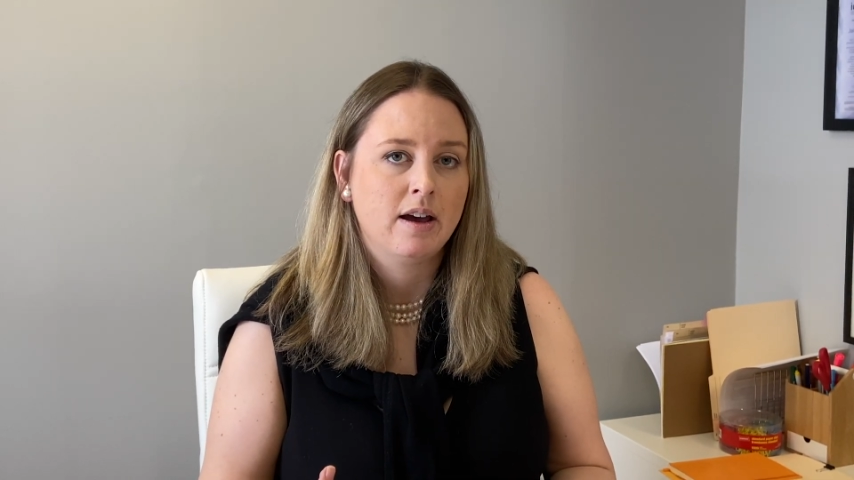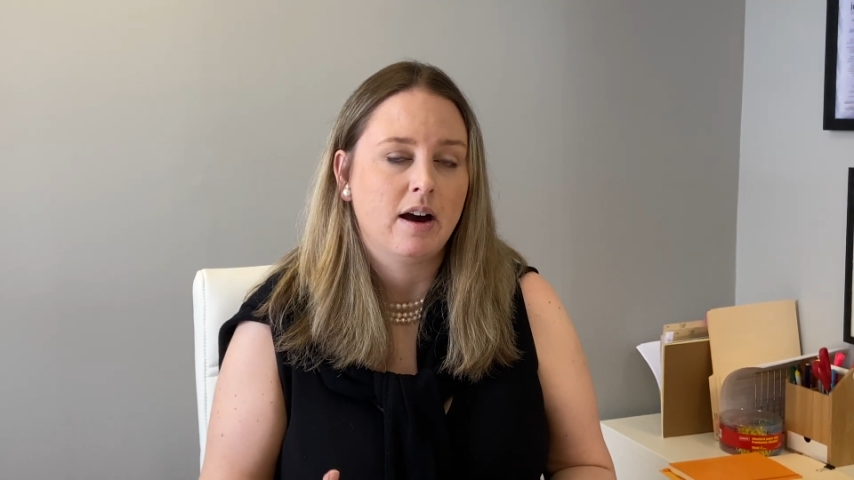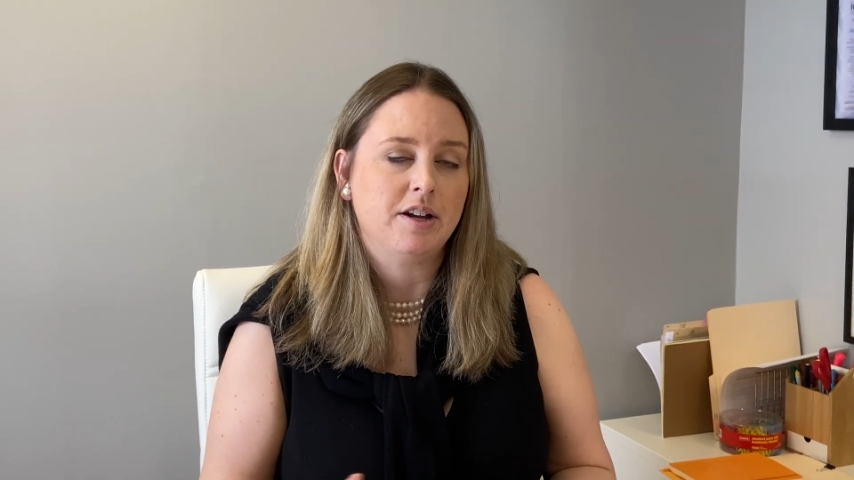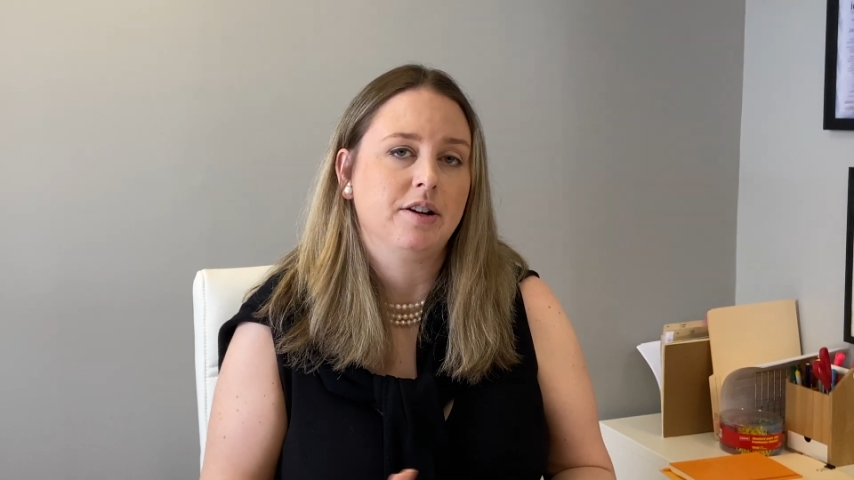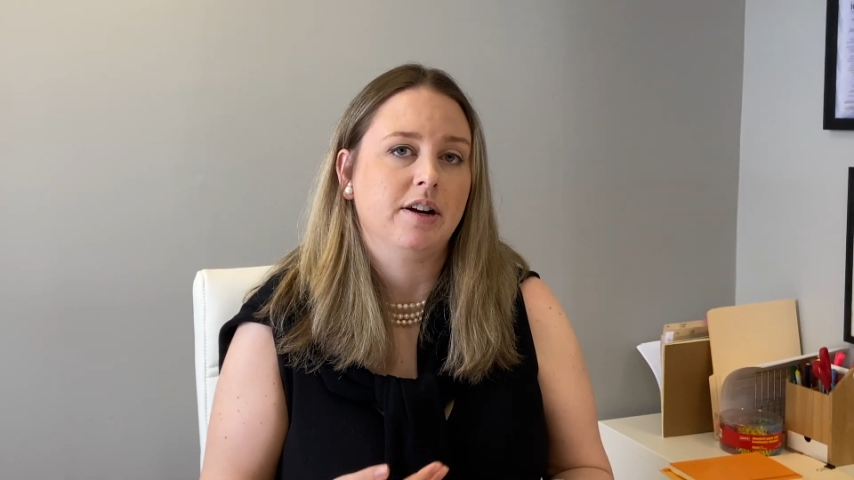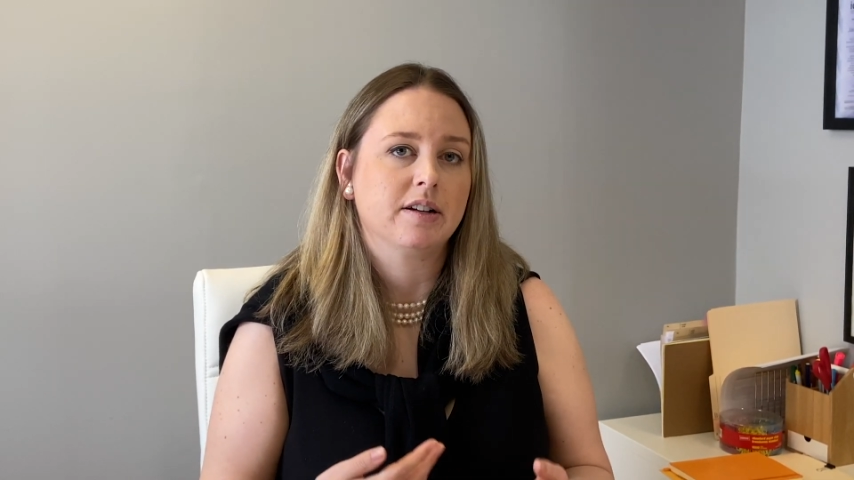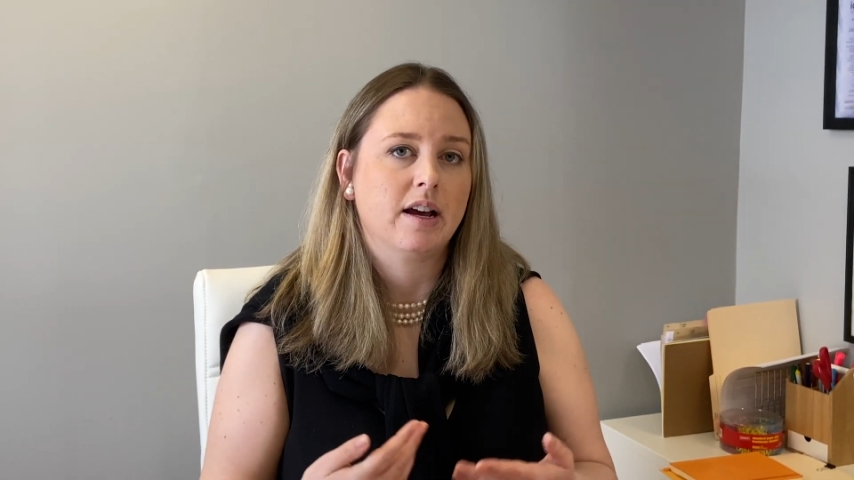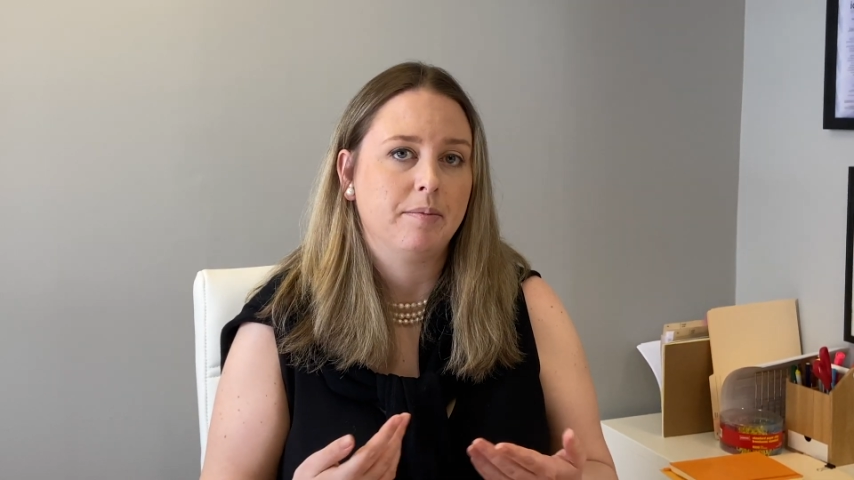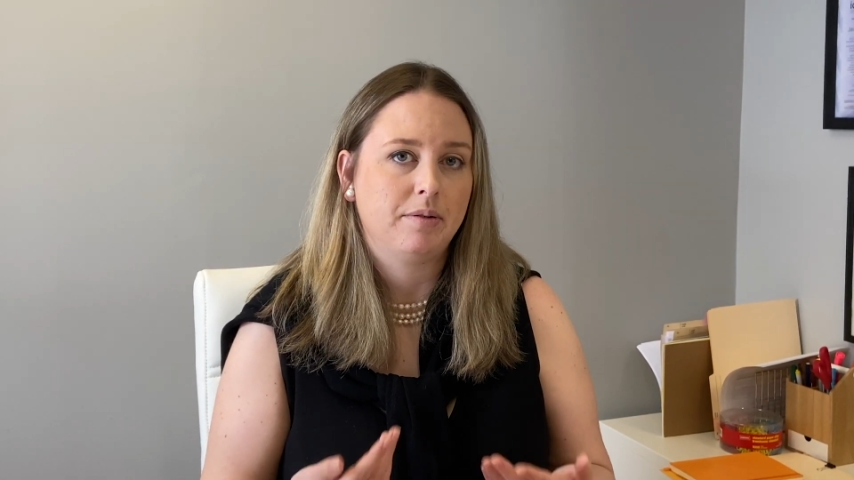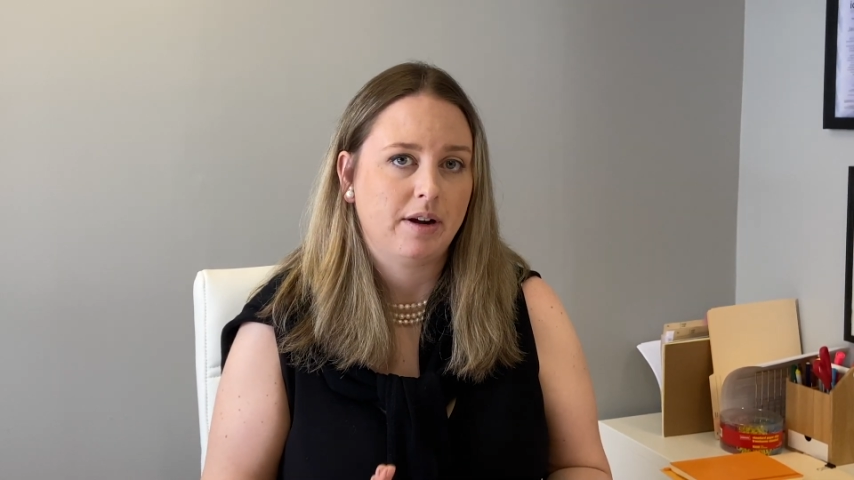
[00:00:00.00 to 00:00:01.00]
under a
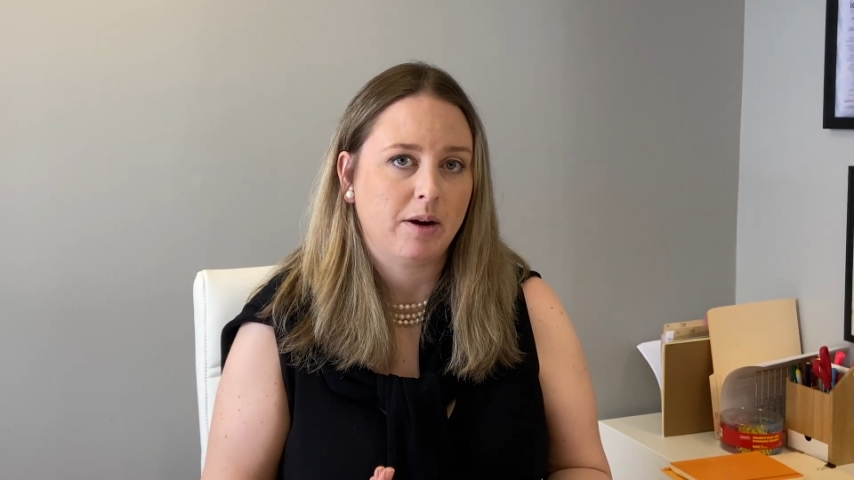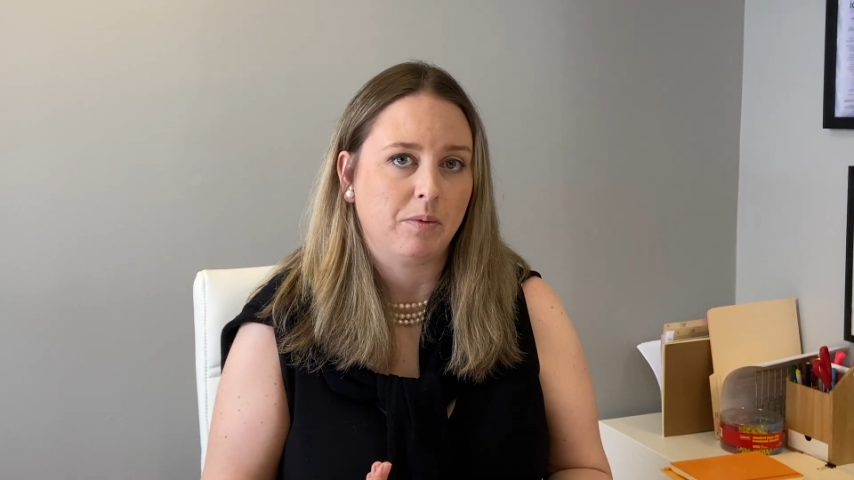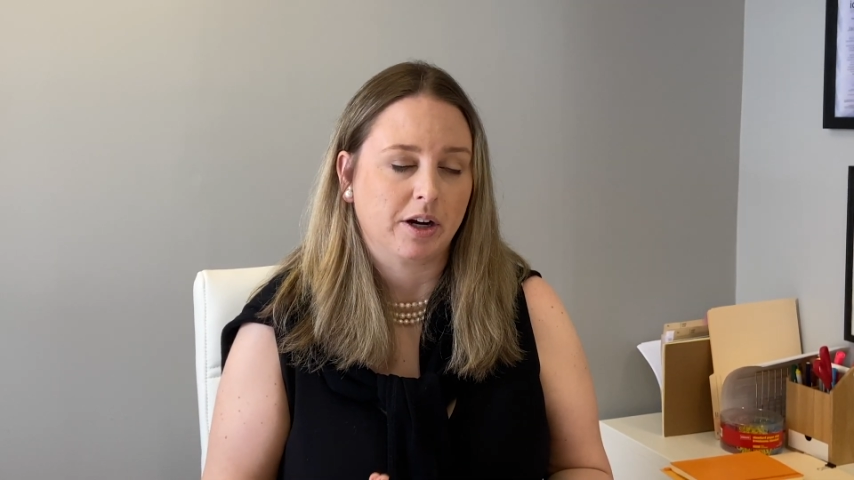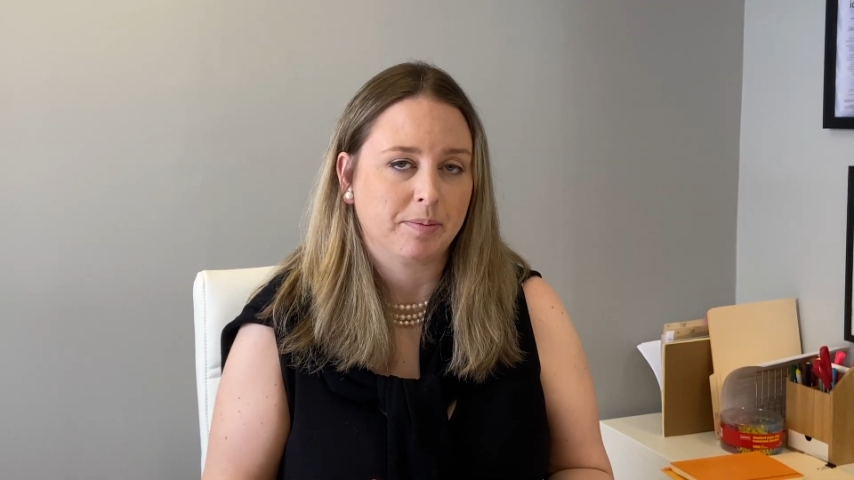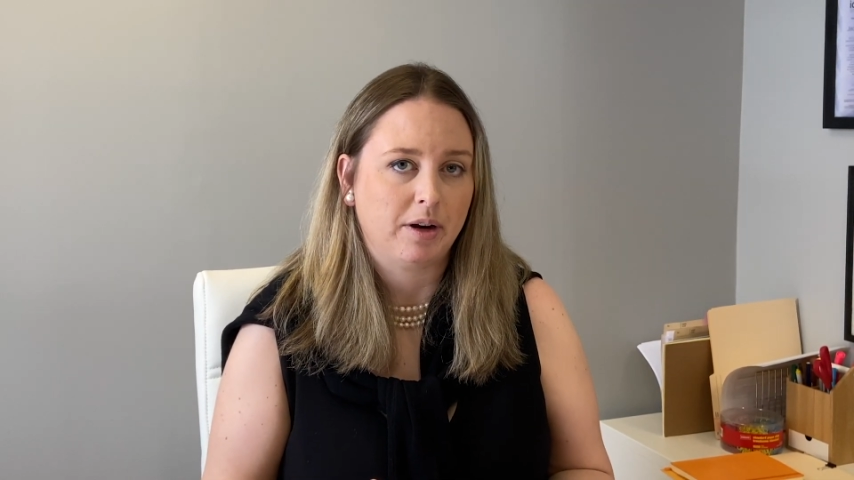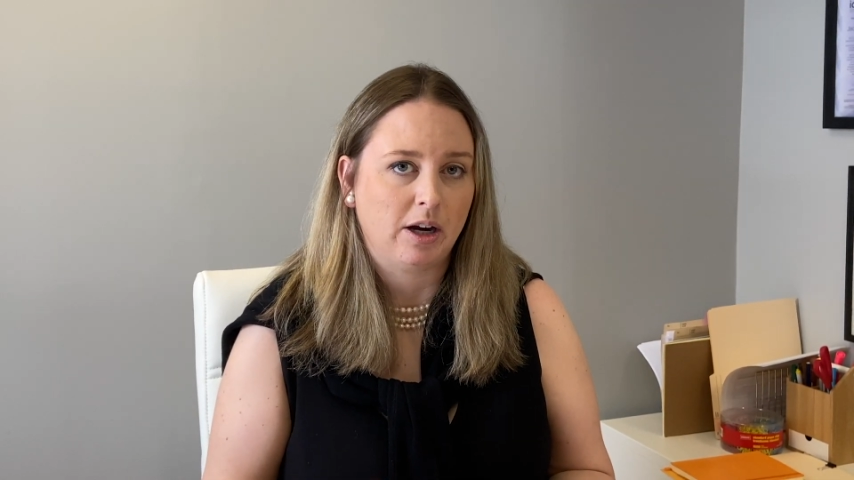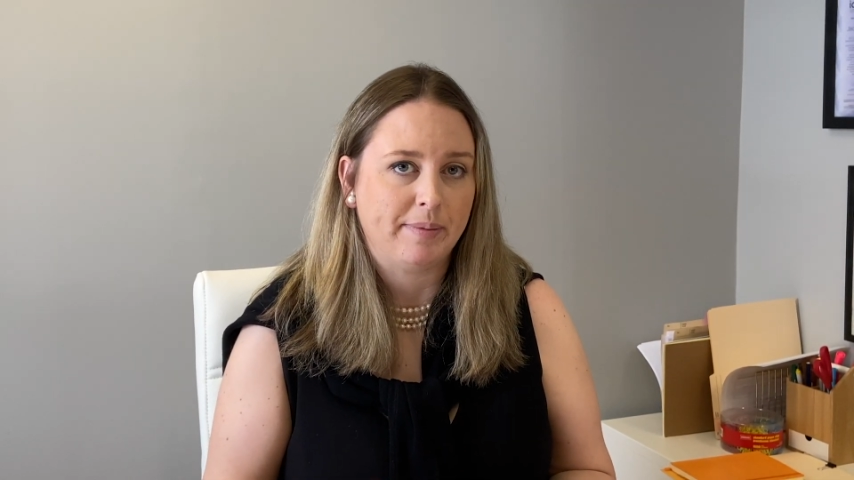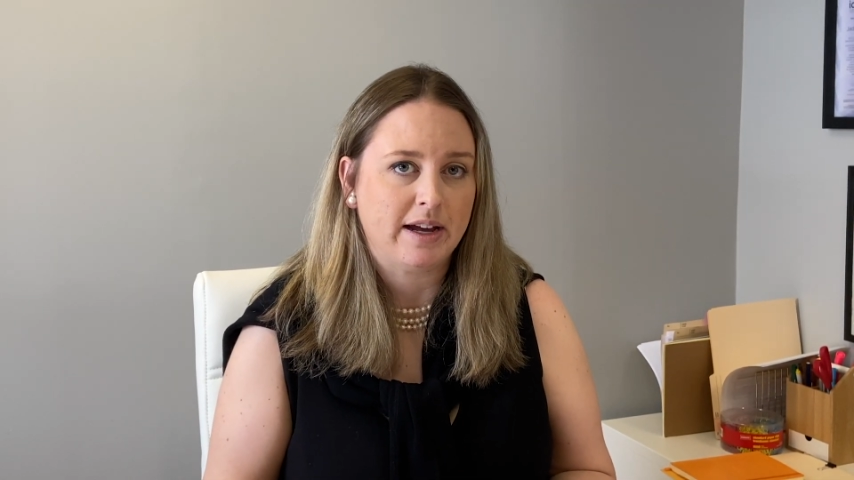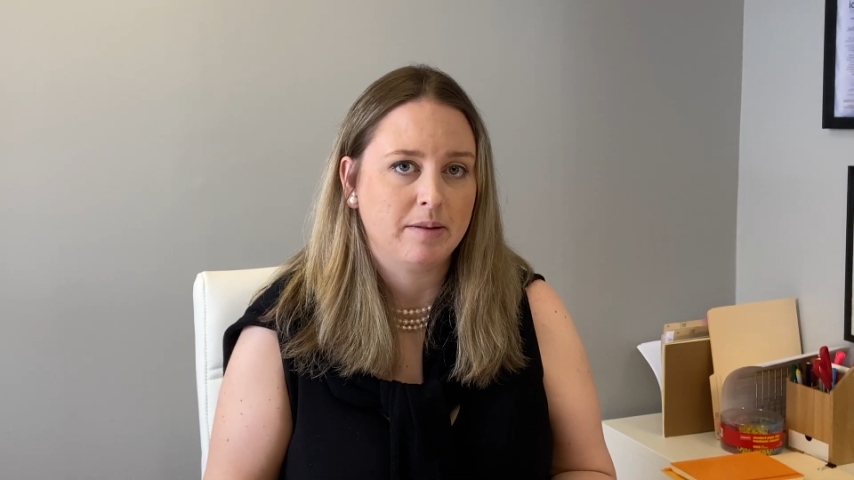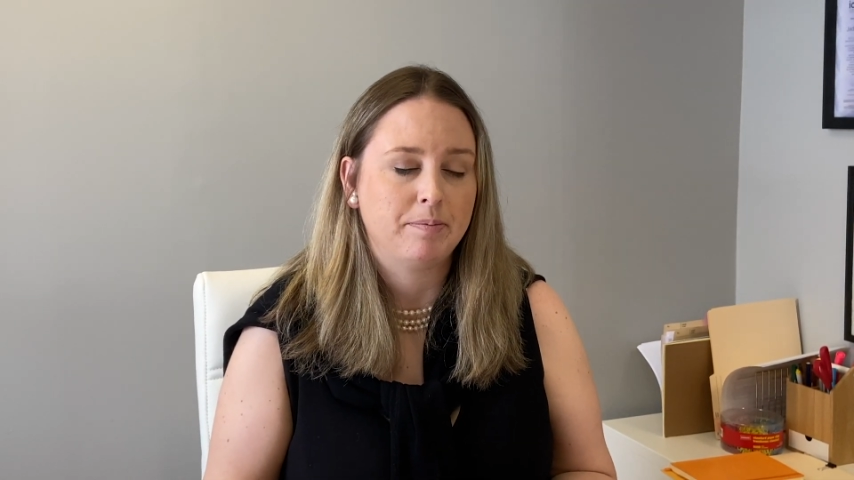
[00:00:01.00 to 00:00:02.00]
temporary work permit